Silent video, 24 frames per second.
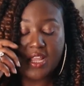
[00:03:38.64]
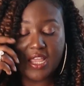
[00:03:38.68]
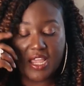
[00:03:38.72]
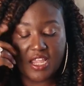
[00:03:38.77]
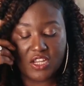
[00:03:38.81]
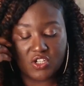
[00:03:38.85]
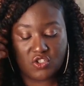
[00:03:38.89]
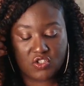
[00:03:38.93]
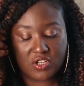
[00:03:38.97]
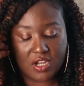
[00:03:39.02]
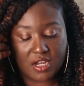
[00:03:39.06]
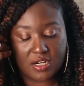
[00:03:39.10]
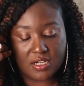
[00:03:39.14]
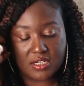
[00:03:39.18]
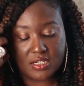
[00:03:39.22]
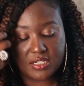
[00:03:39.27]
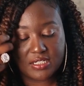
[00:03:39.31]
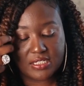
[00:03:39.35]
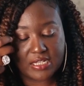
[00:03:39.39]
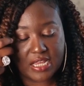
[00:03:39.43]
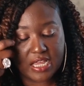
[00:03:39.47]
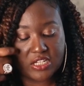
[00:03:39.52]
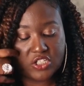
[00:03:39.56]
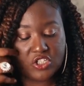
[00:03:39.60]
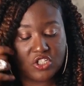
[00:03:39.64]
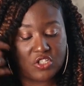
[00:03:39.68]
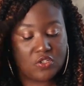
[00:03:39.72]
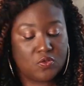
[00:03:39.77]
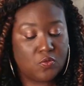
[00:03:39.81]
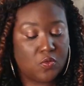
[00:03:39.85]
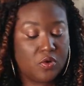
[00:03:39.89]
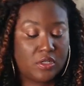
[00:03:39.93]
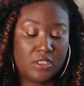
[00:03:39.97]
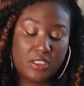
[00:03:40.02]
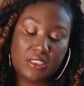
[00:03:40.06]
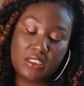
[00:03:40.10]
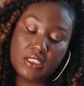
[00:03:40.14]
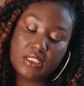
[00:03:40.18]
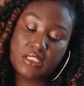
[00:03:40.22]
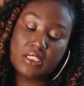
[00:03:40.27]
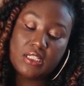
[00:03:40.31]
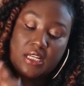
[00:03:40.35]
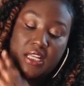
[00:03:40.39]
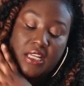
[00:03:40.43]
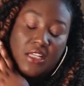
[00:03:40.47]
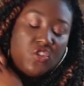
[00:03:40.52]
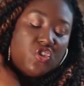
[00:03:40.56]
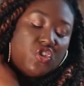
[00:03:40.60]
Adriana decides she wanted to
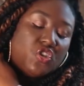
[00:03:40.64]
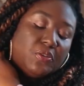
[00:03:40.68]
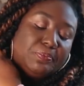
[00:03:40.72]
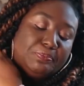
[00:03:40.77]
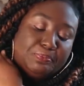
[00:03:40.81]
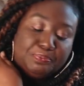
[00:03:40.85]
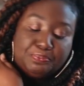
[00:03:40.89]
snitch